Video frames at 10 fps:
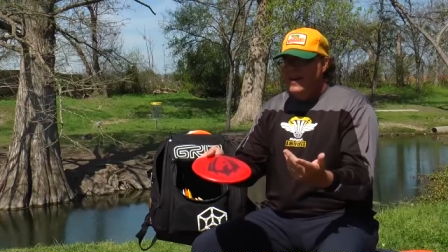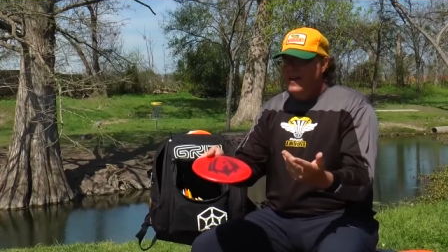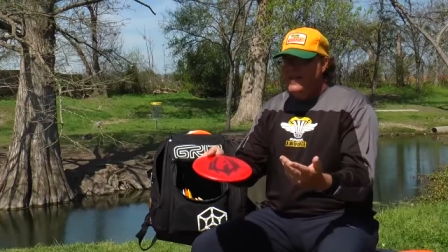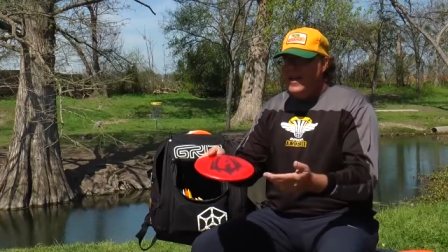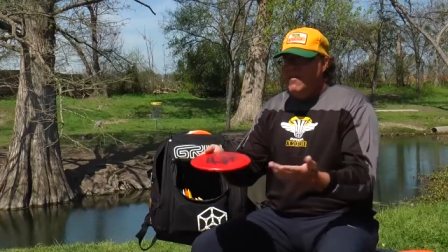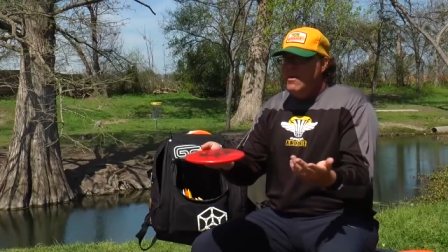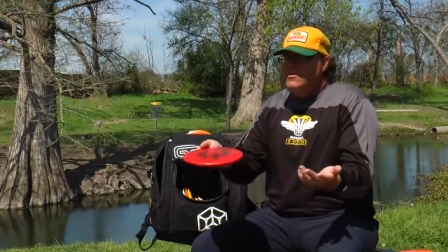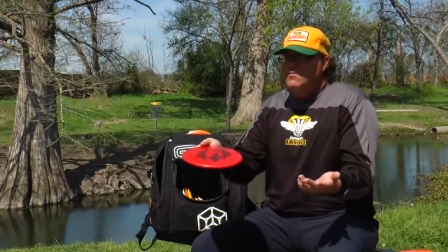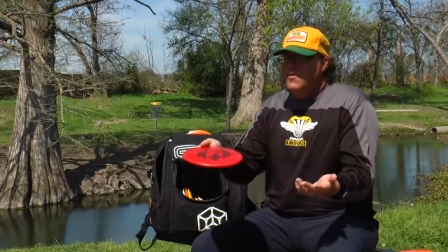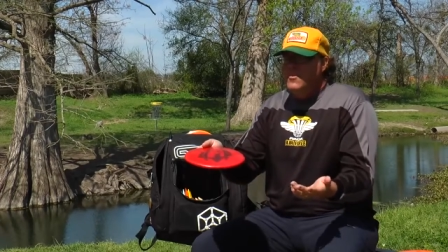Uh, they came
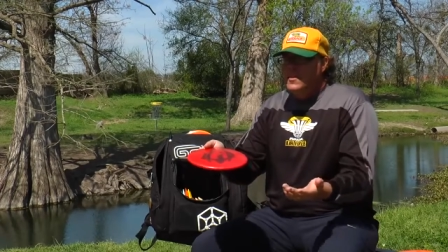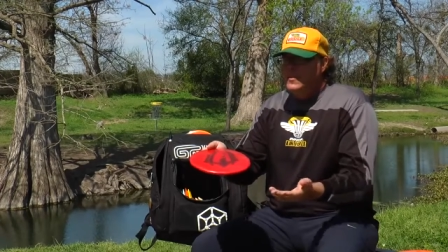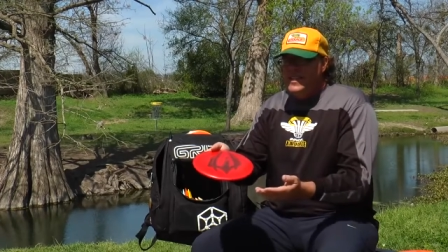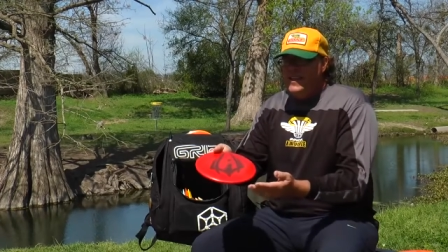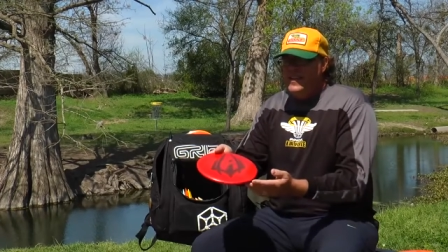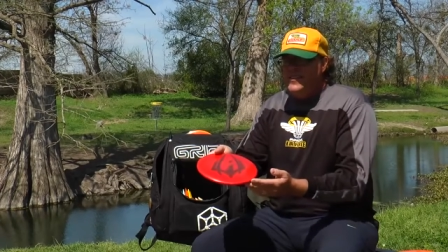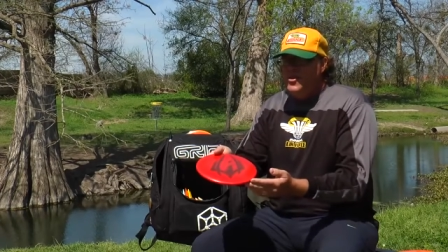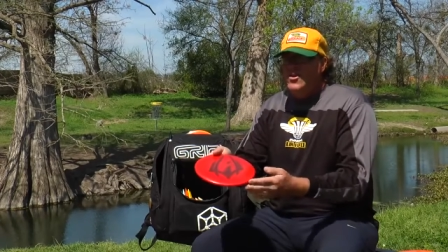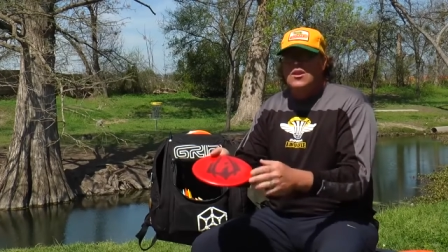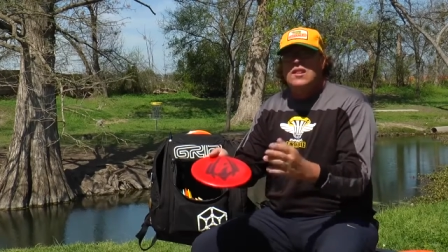out some other discs lately
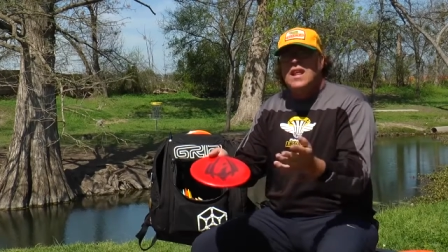too. The